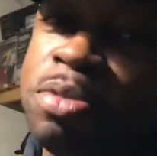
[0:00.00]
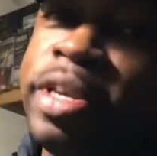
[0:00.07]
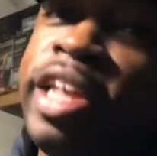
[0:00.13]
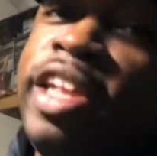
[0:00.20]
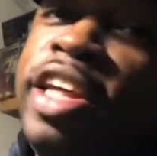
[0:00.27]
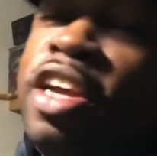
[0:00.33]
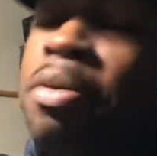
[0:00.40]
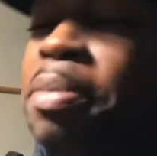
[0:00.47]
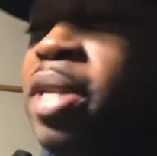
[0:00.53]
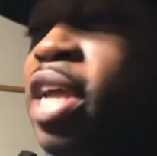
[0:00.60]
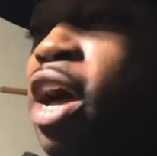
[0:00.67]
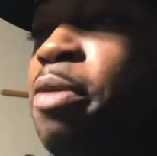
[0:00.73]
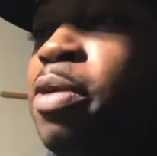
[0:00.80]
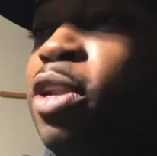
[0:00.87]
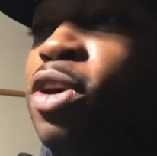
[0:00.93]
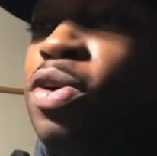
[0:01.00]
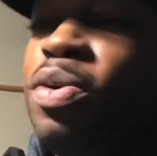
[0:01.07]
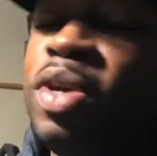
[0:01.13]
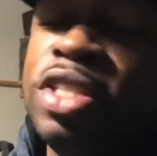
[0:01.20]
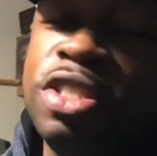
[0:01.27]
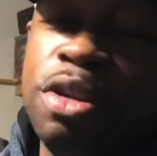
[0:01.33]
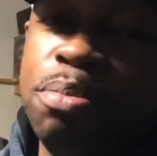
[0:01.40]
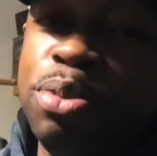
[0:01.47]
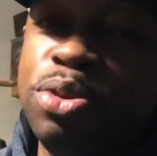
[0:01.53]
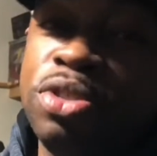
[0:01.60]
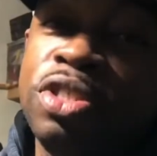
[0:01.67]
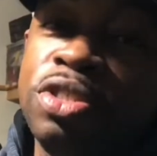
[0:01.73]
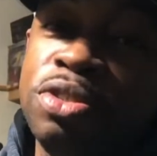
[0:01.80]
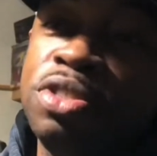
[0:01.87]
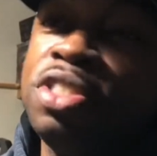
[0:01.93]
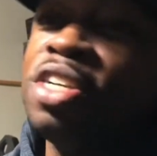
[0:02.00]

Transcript: link will be down below. It's the Boosted Lucille